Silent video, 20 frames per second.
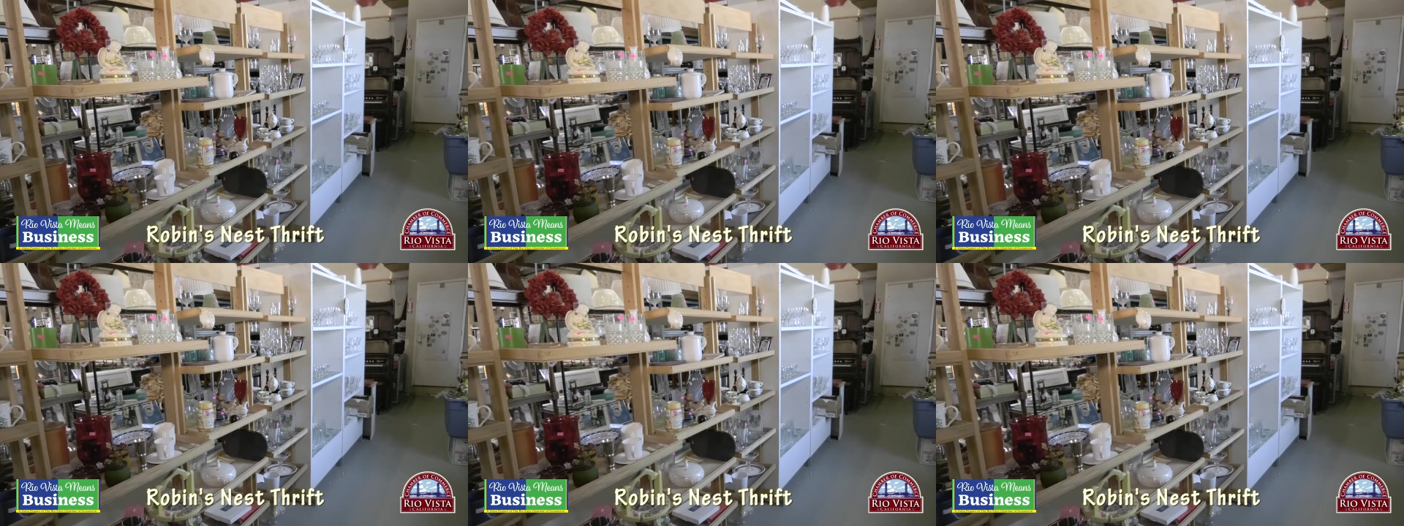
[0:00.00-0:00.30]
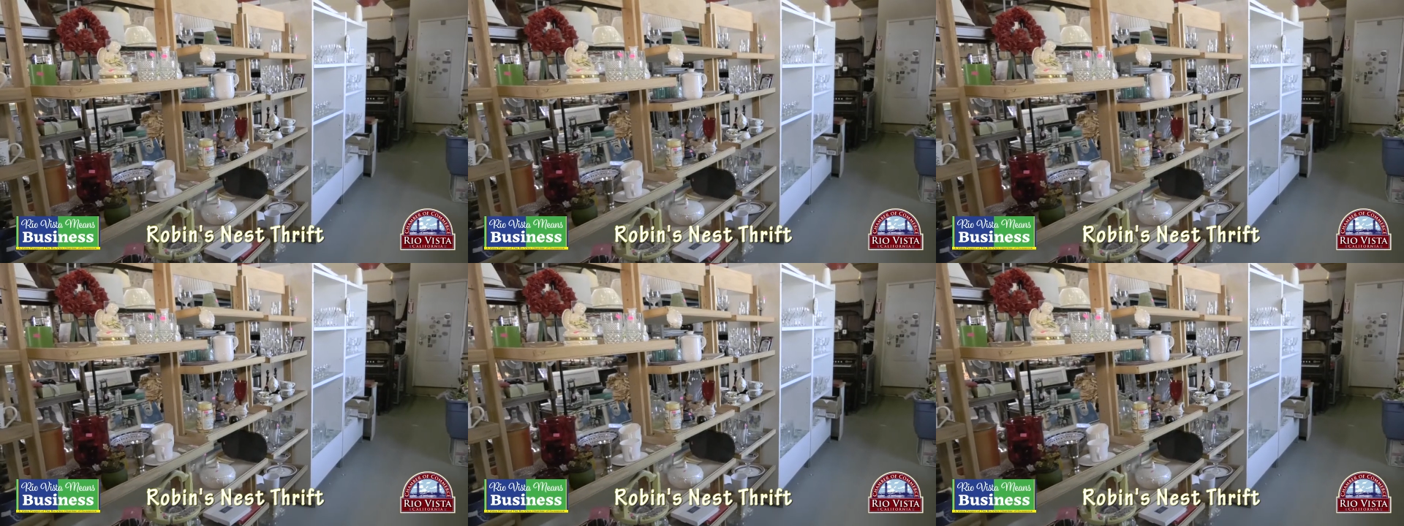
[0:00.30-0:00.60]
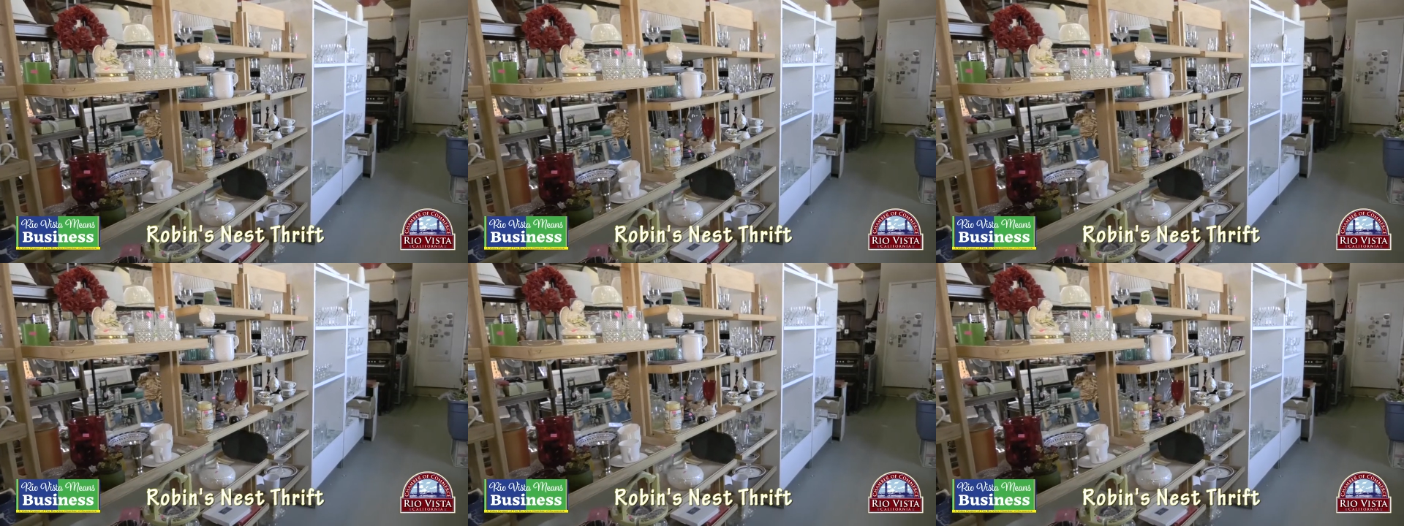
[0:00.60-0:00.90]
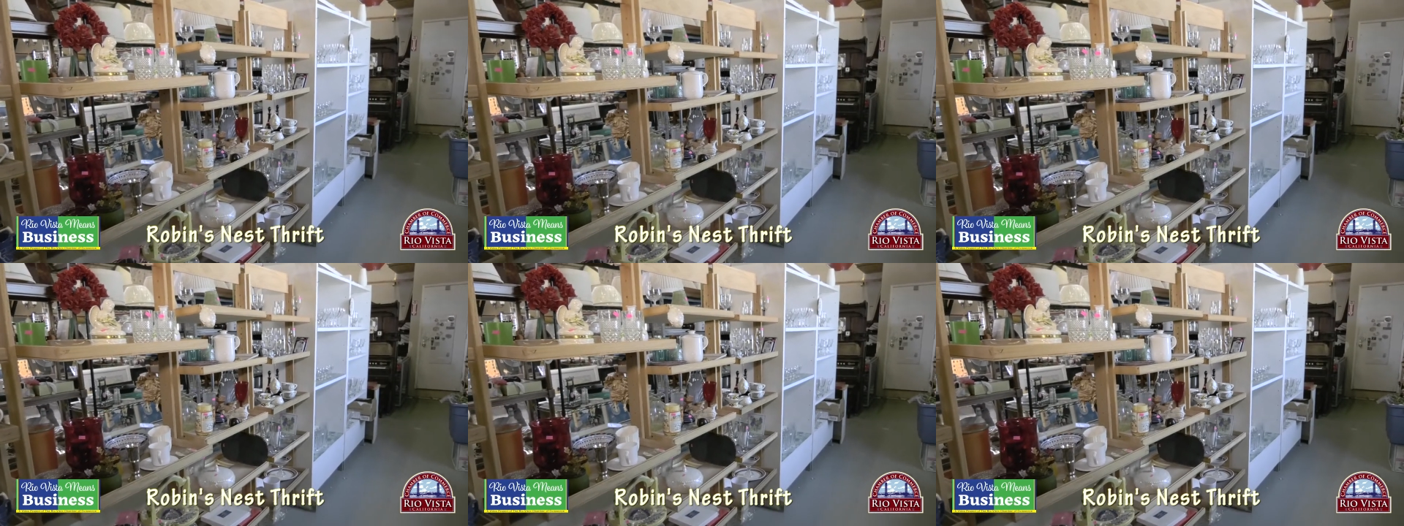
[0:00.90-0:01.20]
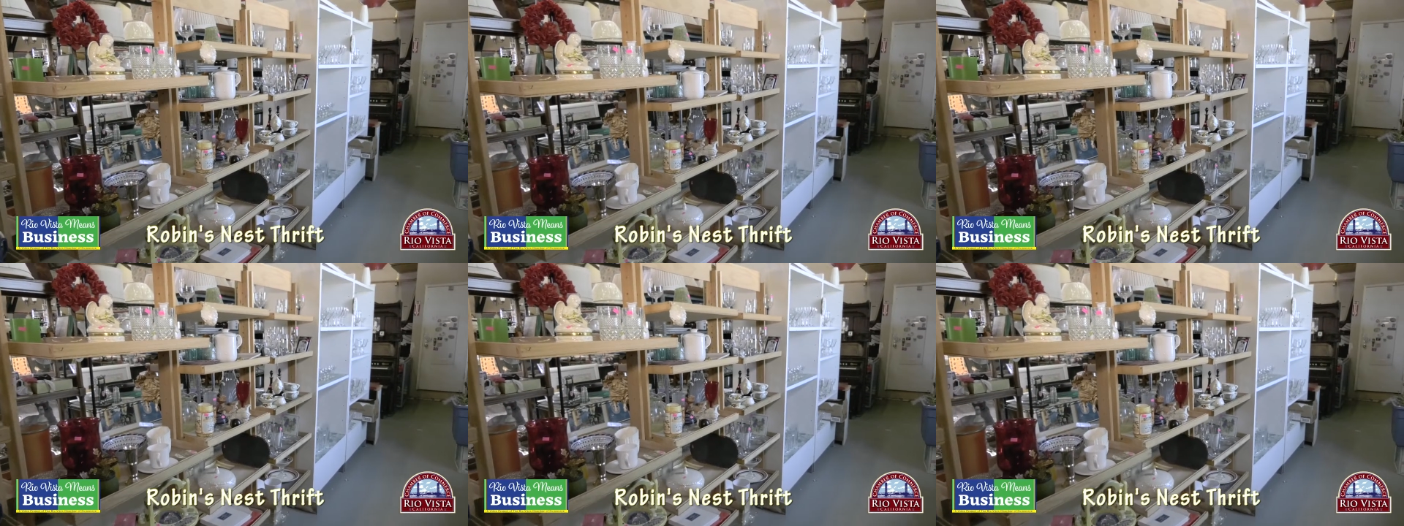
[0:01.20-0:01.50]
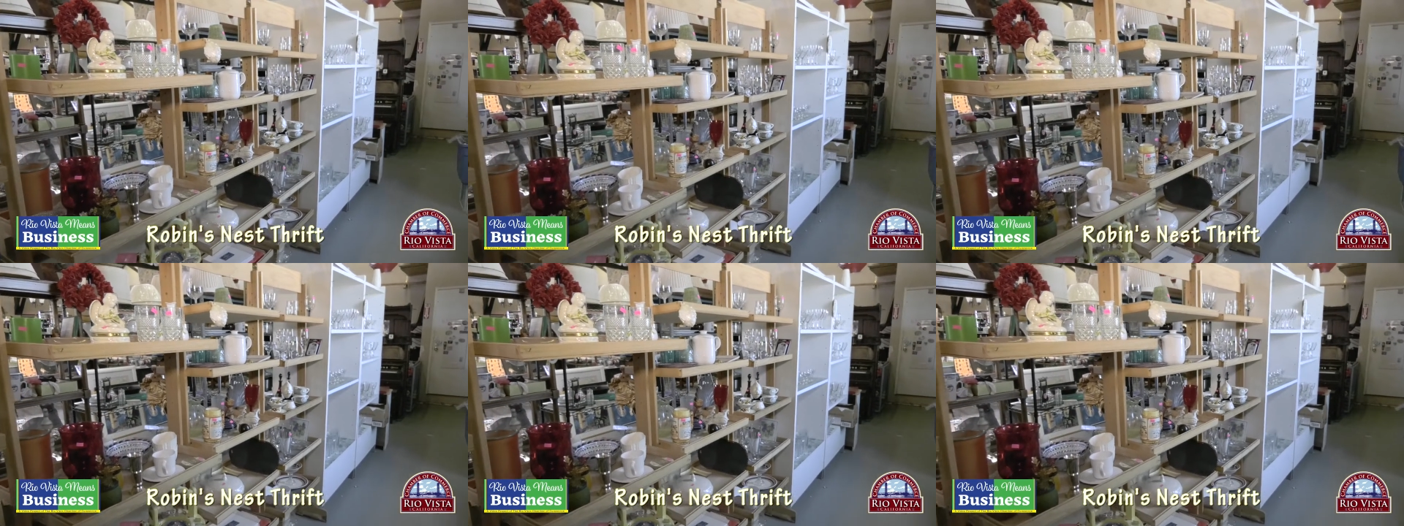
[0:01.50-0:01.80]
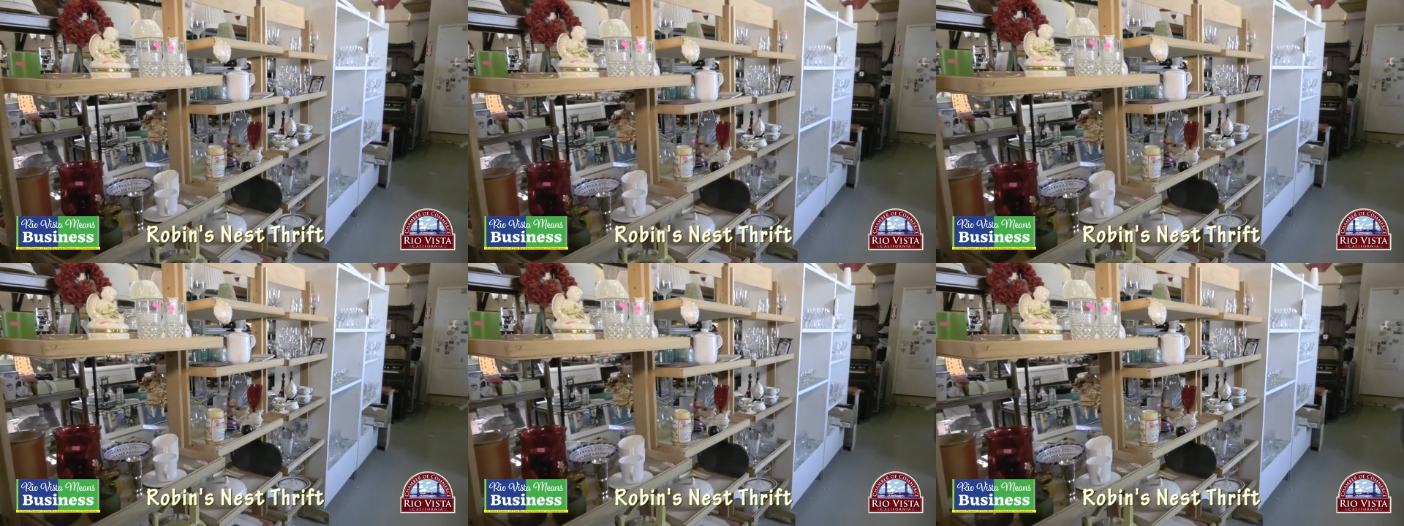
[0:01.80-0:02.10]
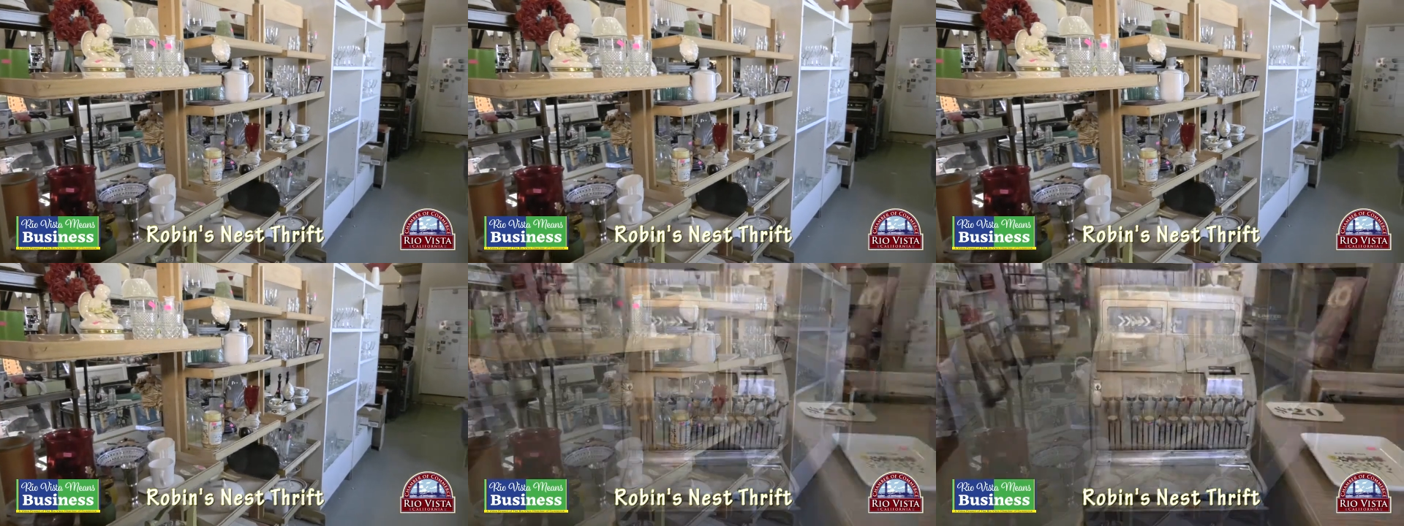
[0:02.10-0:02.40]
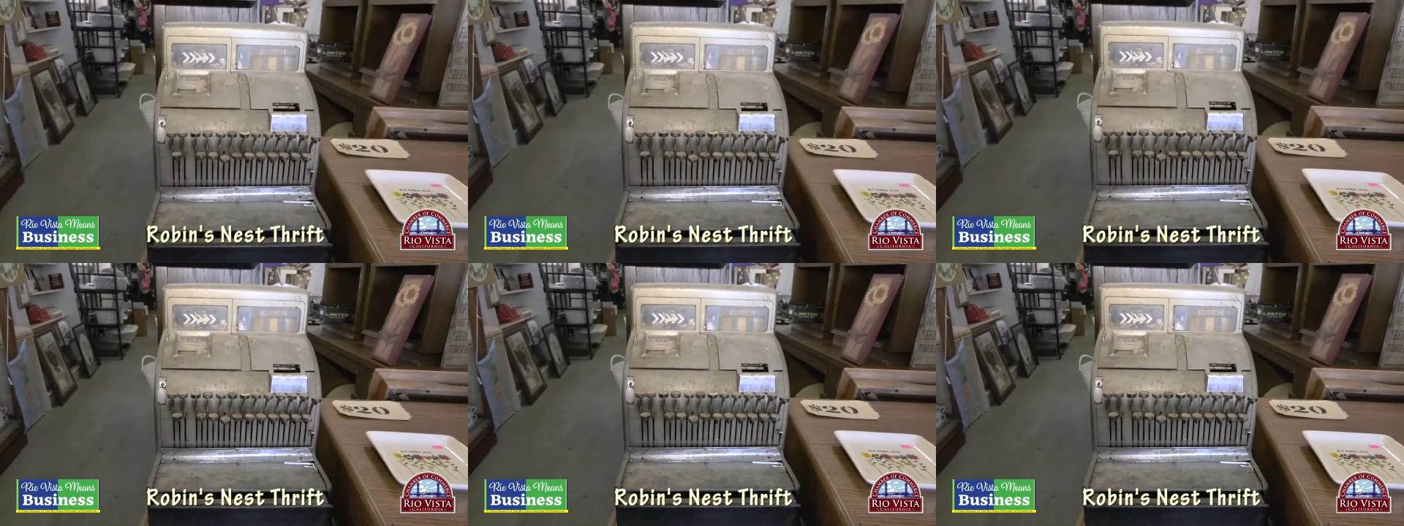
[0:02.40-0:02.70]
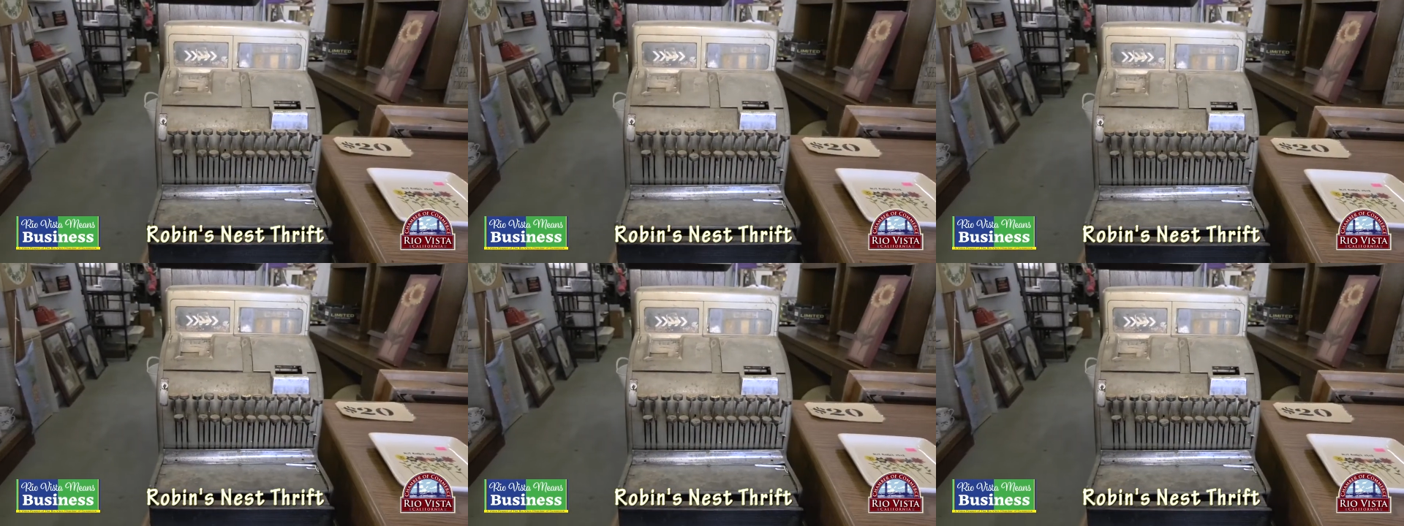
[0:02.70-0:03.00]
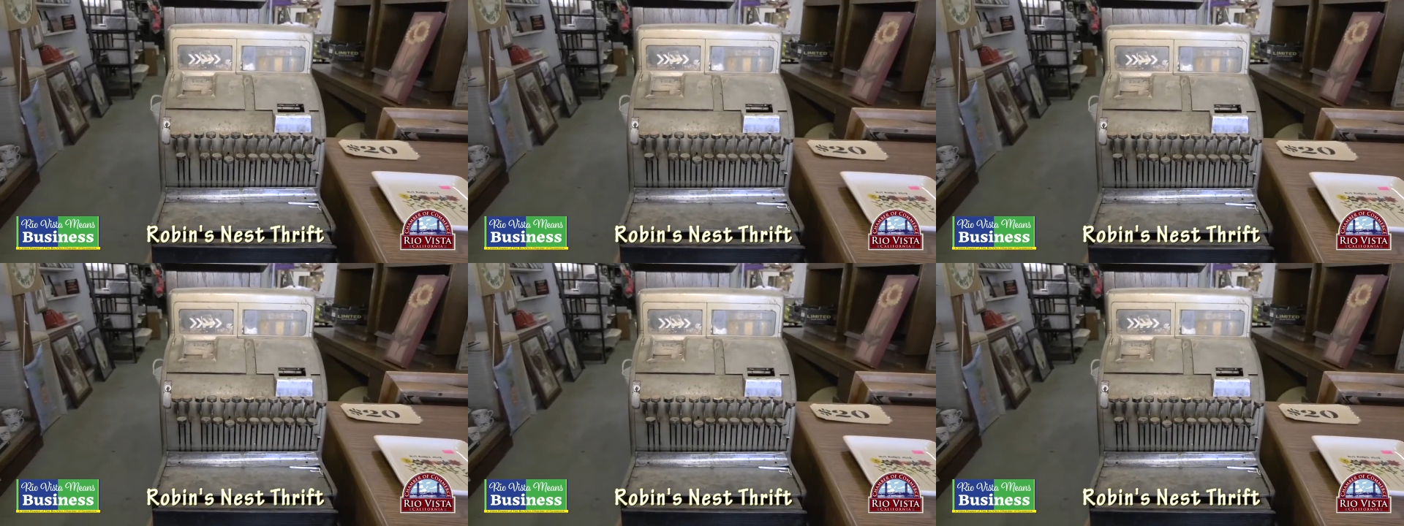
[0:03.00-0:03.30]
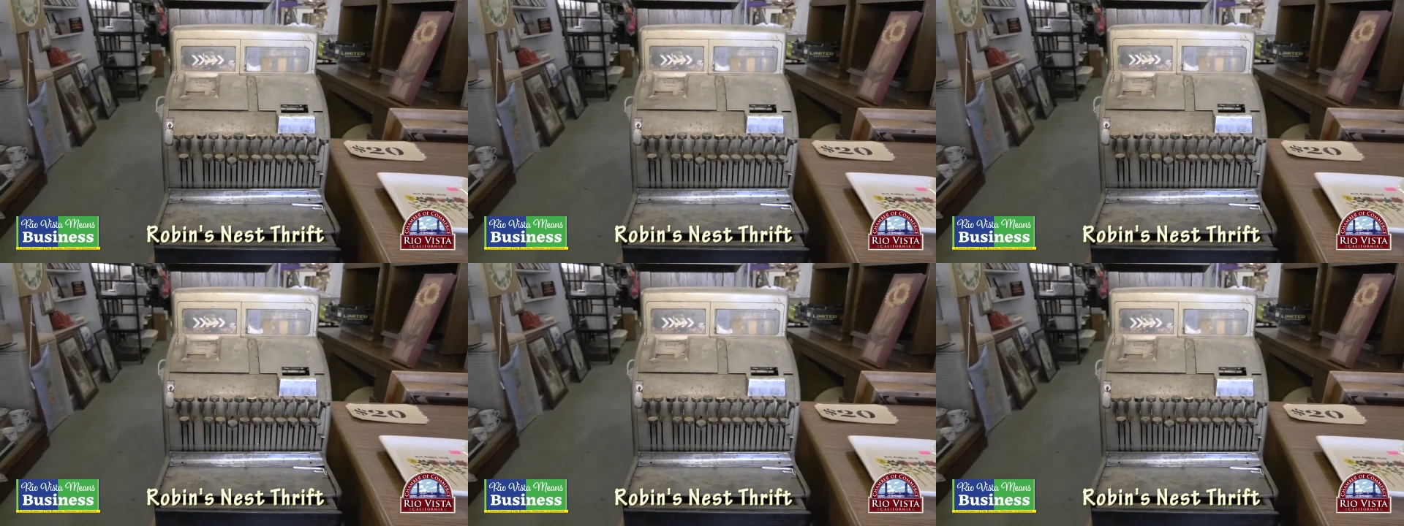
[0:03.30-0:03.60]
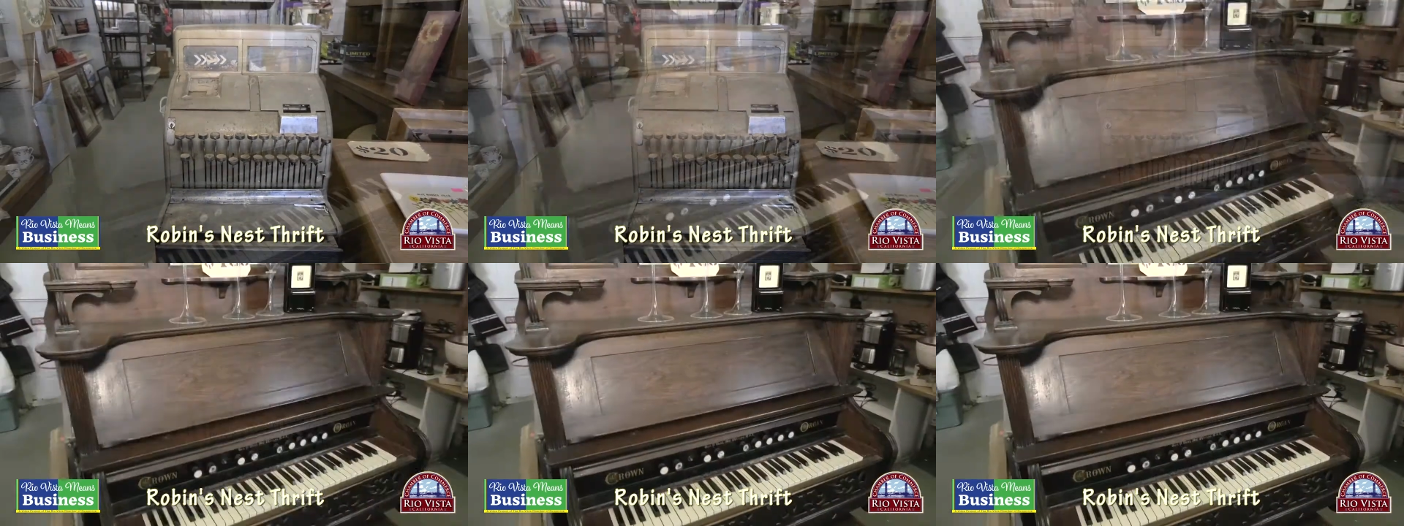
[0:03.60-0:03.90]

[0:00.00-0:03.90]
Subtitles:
Nobody's mouth can be seen.